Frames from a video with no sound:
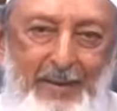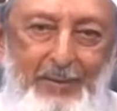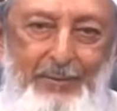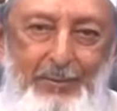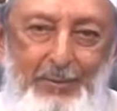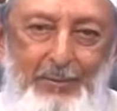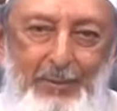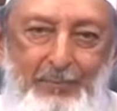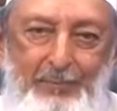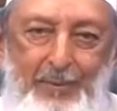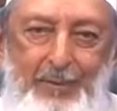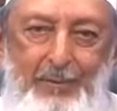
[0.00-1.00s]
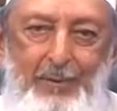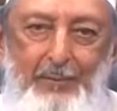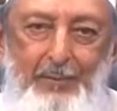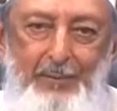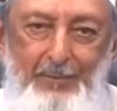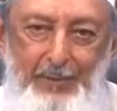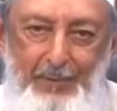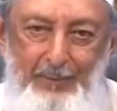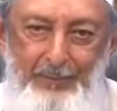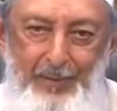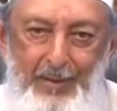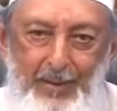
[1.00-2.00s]
so the Federal
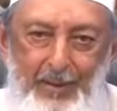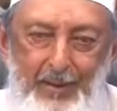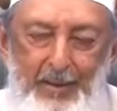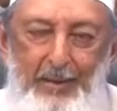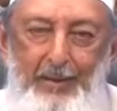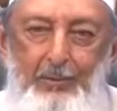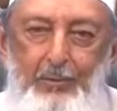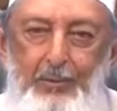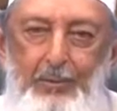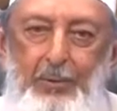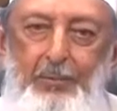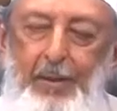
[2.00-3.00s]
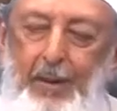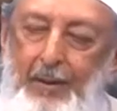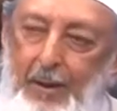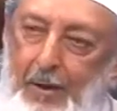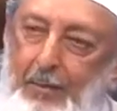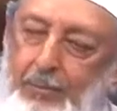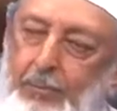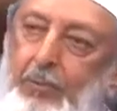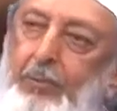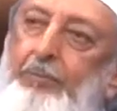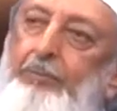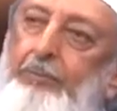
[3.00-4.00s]
Reserve is going to be allowed to
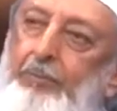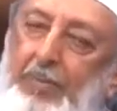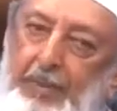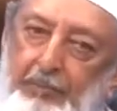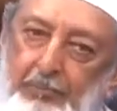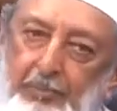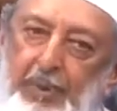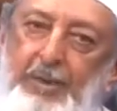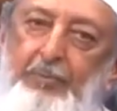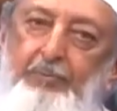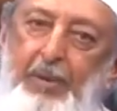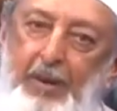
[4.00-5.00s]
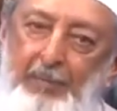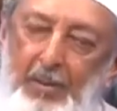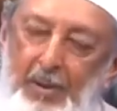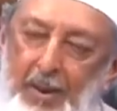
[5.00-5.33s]
print paper,